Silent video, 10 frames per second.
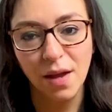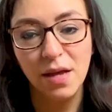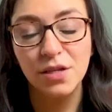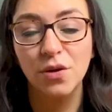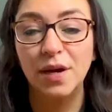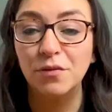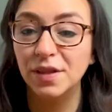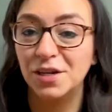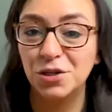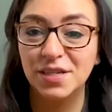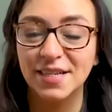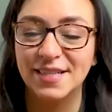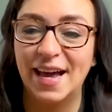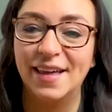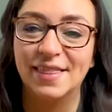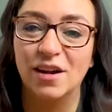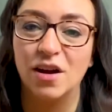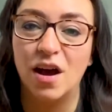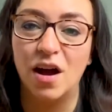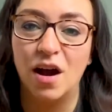So in relation to sight,
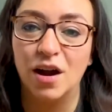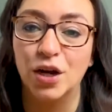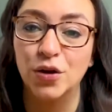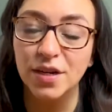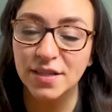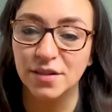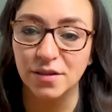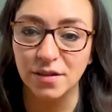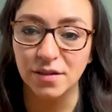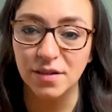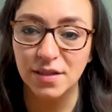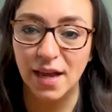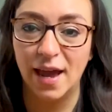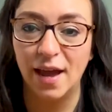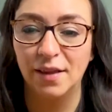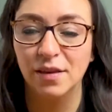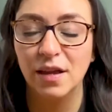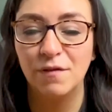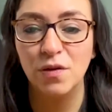there are crystals, and if you